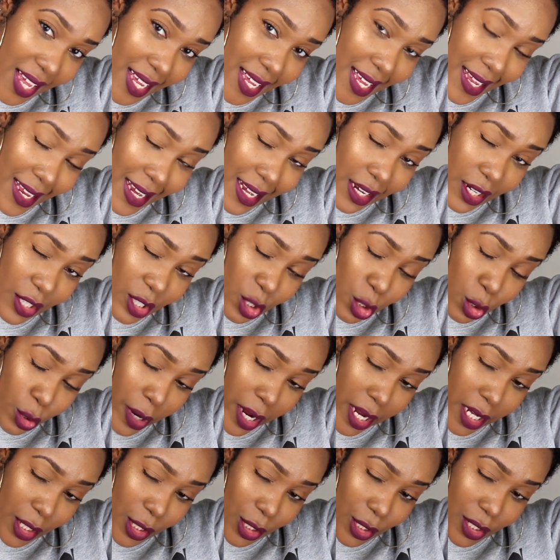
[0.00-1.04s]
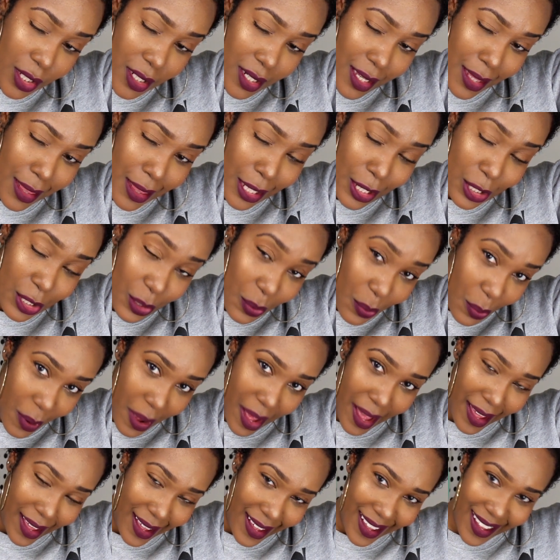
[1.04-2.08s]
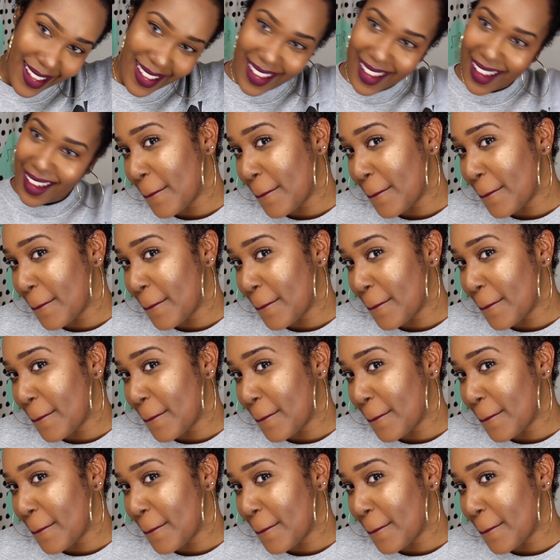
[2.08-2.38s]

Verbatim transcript: I get any stretch in this way.